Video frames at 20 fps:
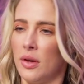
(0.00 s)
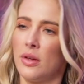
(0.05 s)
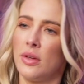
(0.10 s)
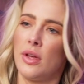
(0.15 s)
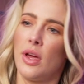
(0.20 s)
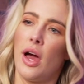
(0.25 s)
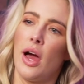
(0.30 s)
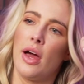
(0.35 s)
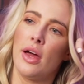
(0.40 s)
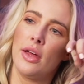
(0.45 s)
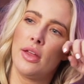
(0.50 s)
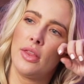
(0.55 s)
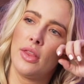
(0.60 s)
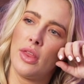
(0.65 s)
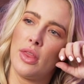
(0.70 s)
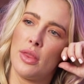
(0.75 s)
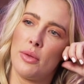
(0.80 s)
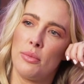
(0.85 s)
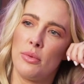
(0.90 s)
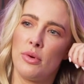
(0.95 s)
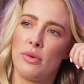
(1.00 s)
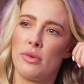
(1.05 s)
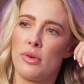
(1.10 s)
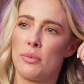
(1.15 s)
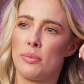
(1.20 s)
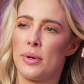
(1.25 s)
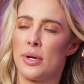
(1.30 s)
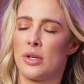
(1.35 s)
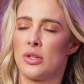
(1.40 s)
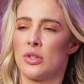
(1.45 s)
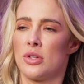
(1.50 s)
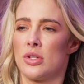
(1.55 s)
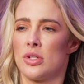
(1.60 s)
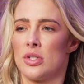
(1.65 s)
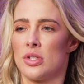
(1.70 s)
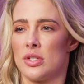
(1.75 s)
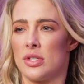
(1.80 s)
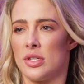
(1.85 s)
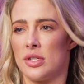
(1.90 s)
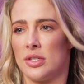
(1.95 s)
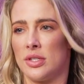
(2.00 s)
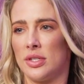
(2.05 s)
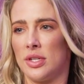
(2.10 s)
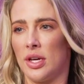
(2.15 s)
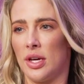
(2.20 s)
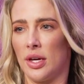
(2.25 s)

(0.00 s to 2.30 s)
Yeah, and then the moving picture is just his dick.